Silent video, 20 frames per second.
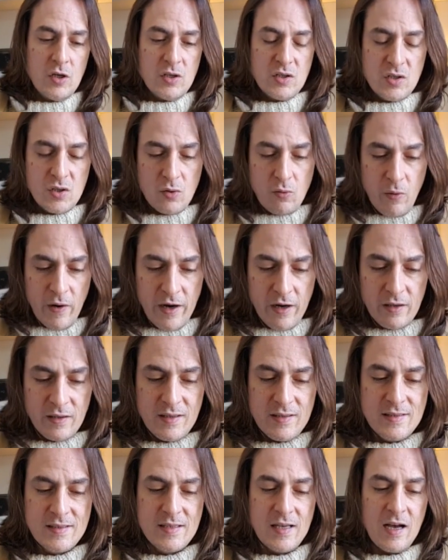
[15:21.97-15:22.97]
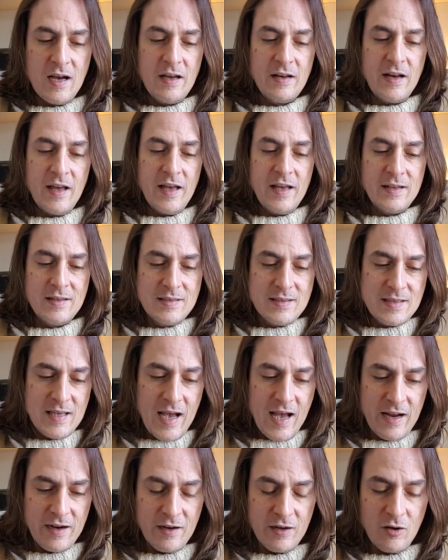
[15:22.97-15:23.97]
square the sun and
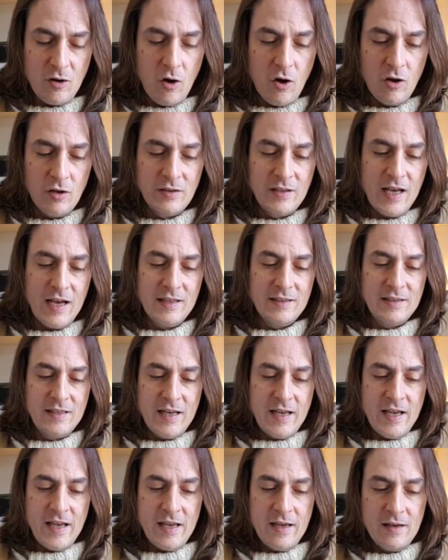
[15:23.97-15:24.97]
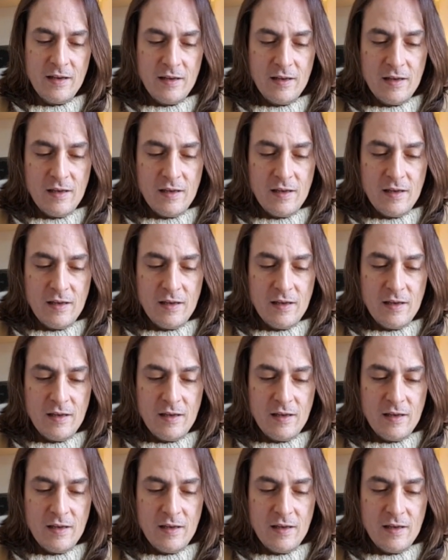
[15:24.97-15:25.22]
Saturn on that day.